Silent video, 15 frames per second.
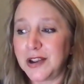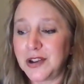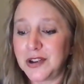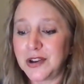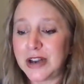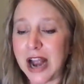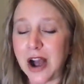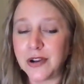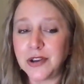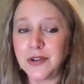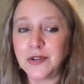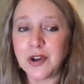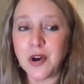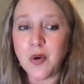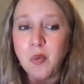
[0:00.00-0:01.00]
now you
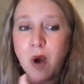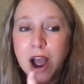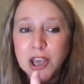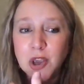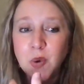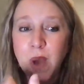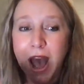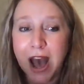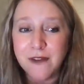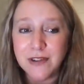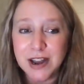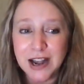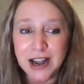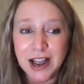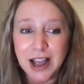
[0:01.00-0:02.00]
know why you
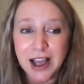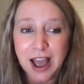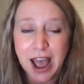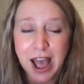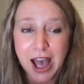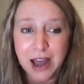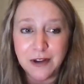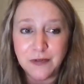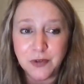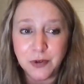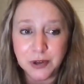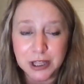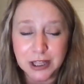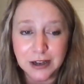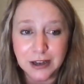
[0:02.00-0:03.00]
haven't had full
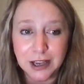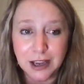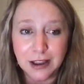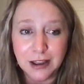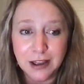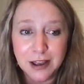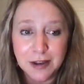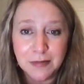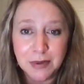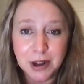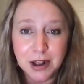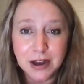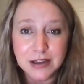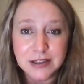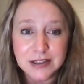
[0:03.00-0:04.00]
healing
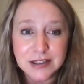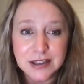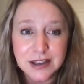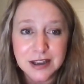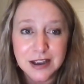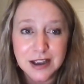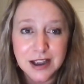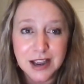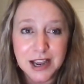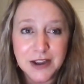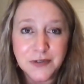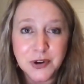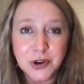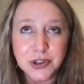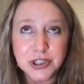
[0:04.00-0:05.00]
because if
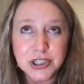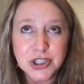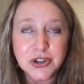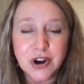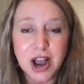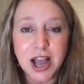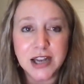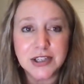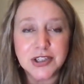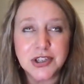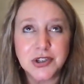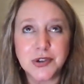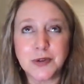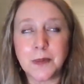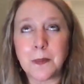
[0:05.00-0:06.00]
you're just trying
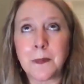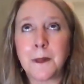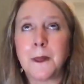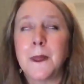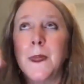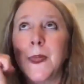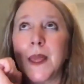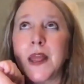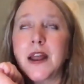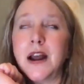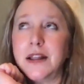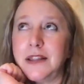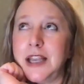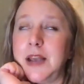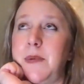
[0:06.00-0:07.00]
to i
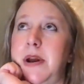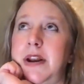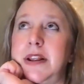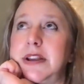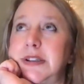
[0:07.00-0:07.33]
think about it this